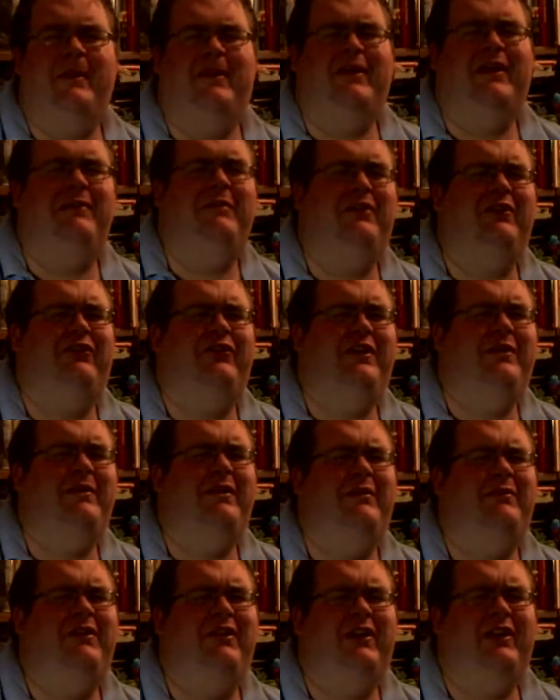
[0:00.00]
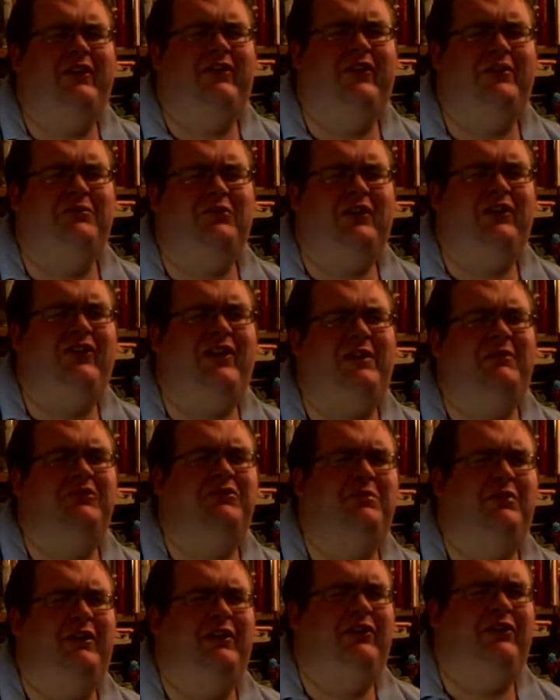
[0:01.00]
No, it'd be like a submarine sandwich
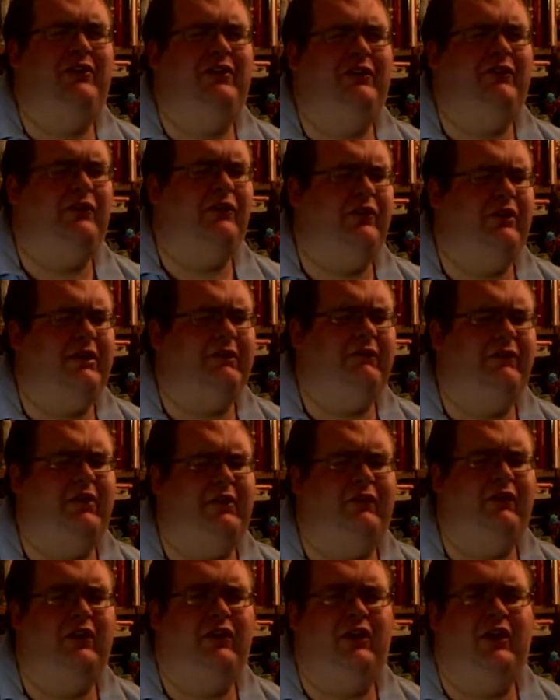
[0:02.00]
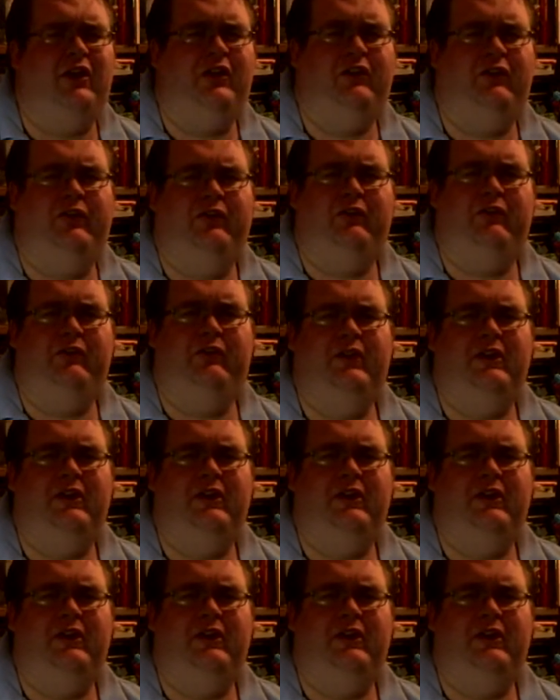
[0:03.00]
place, for their footlongs.